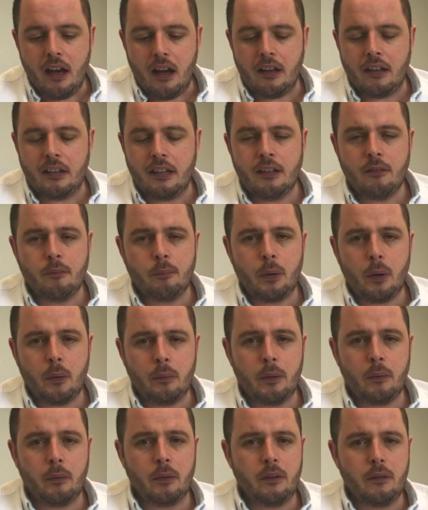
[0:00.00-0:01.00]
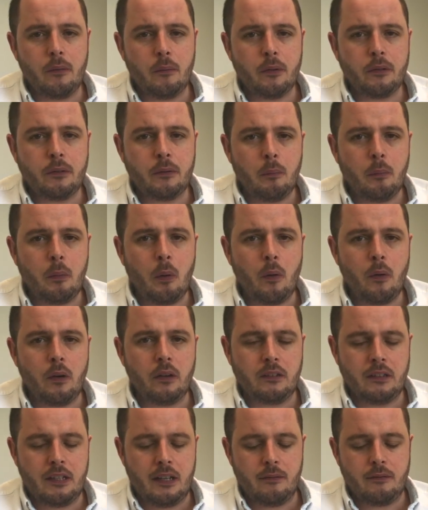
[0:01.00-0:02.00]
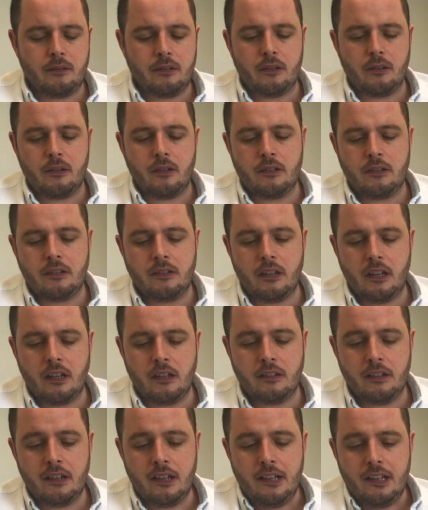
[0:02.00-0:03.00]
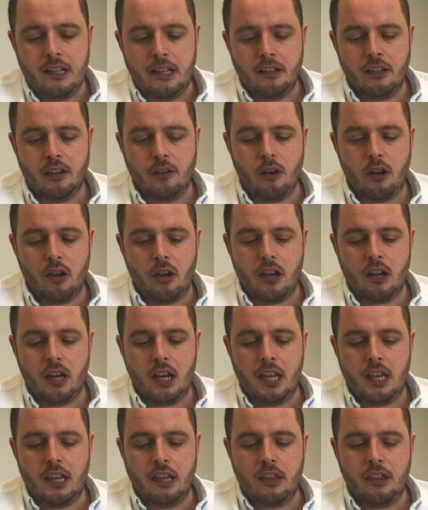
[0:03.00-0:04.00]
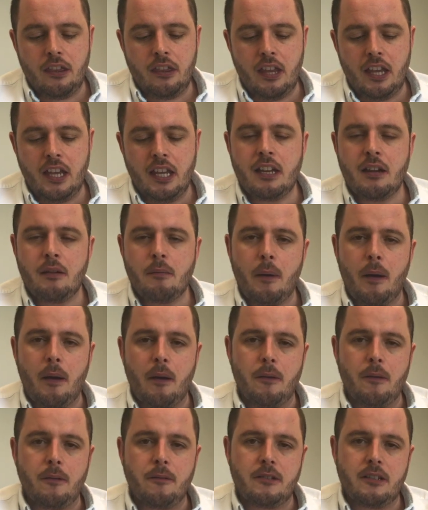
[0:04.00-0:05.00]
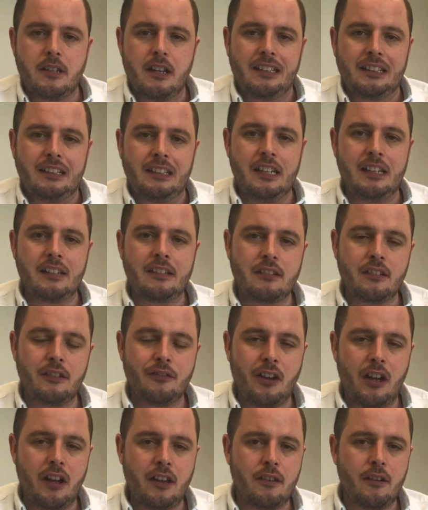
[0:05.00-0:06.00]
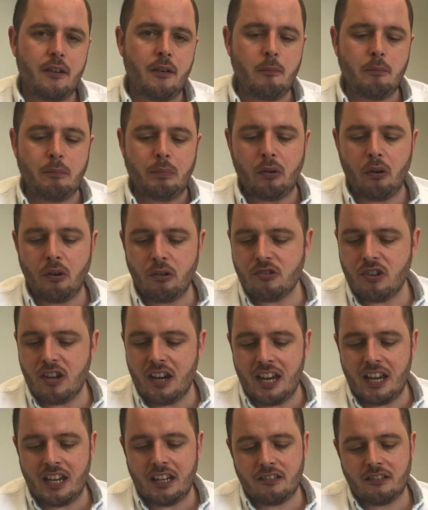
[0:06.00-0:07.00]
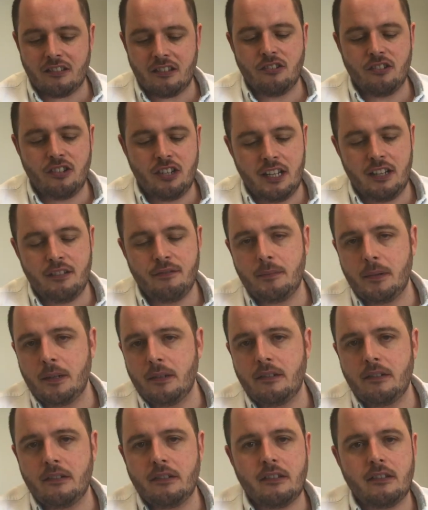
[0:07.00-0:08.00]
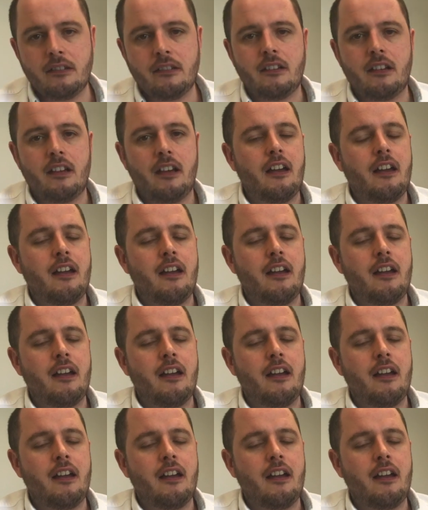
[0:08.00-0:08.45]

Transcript: I think probably one of the most important tips though is think about a list of either projects, achievements,